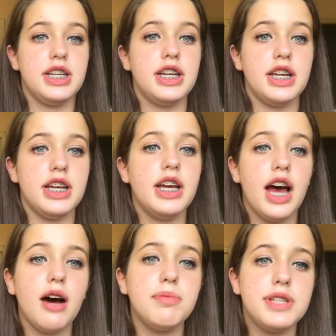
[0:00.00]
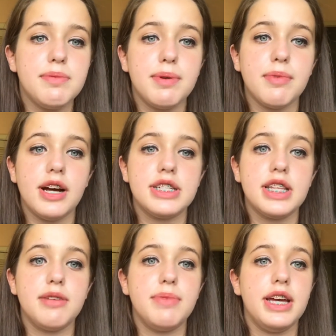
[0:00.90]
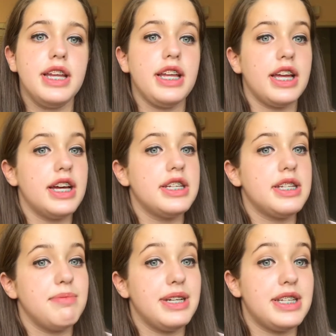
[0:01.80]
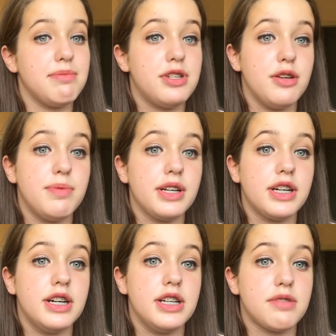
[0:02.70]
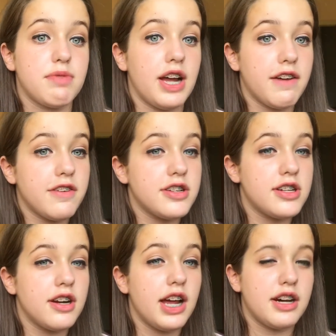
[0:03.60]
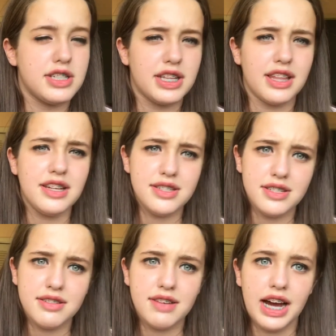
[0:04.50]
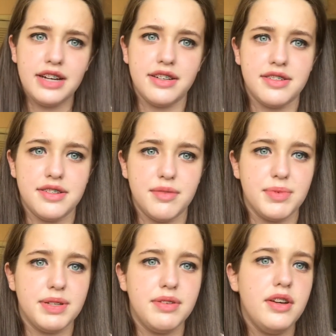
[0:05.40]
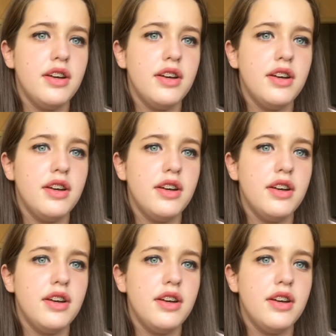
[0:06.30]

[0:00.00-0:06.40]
It helps you memorize them, and yes, it may seem stupid because when I first started, I was like, that's kind of stupid.